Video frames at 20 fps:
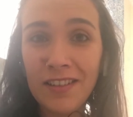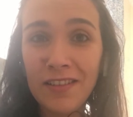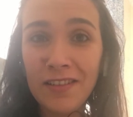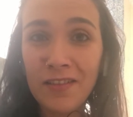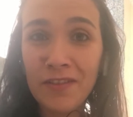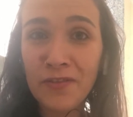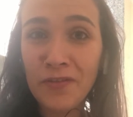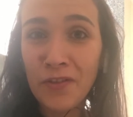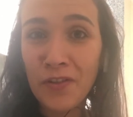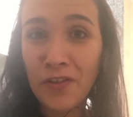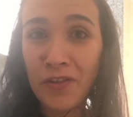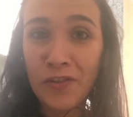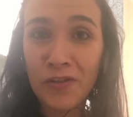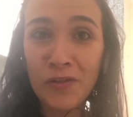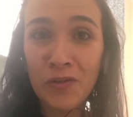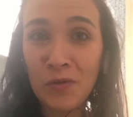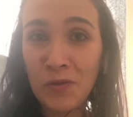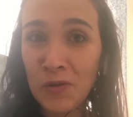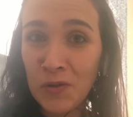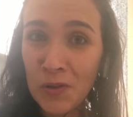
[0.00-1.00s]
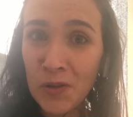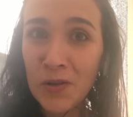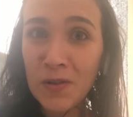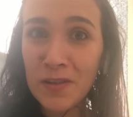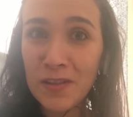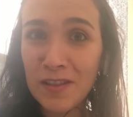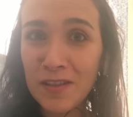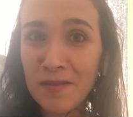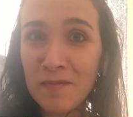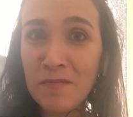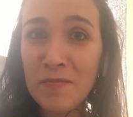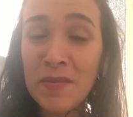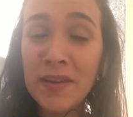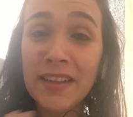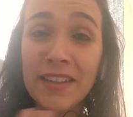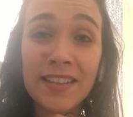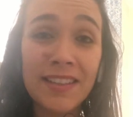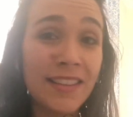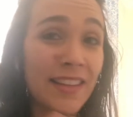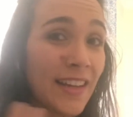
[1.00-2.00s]
for two souls,
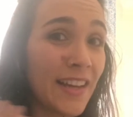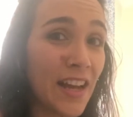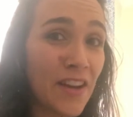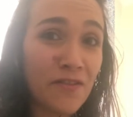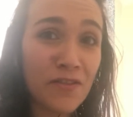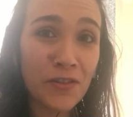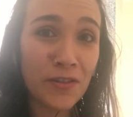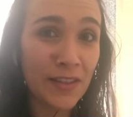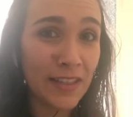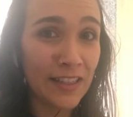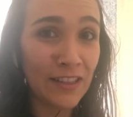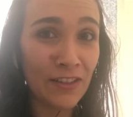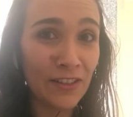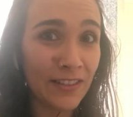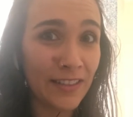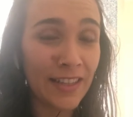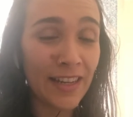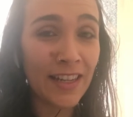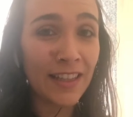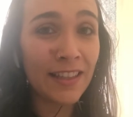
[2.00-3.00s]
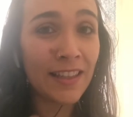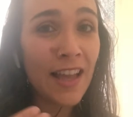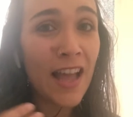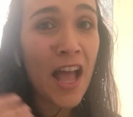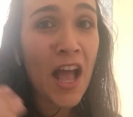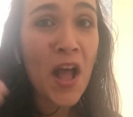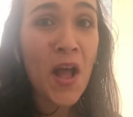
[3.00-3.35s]
because they have agreed on that,